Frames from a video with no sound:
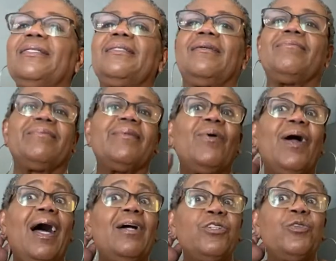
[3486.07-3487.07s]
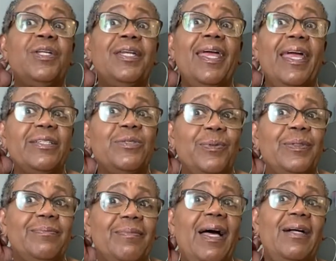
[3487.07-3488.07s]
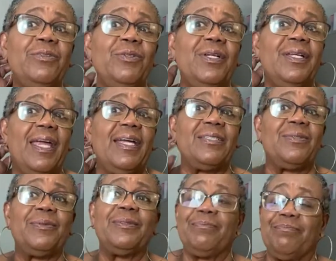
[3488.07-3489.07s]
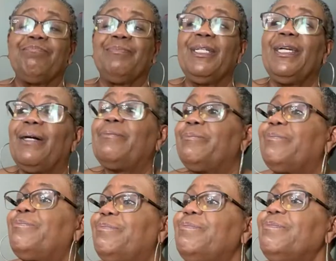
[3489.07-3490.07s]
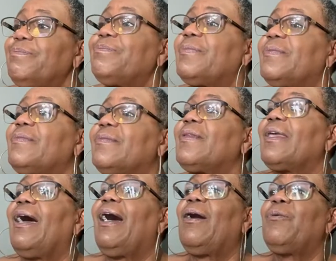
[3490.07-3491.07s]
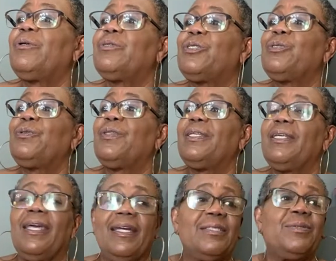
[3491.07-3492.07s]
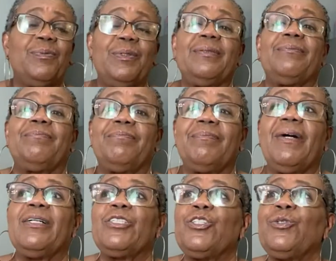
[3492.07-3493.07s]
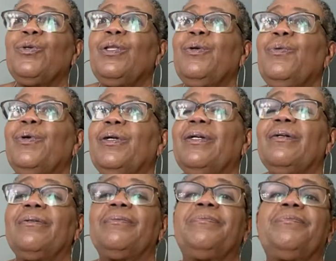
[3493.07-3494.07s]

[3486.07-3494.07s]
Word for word: the, well, I'll do the next one. I'll do the next one. Yep. I will do the next one. I surely will.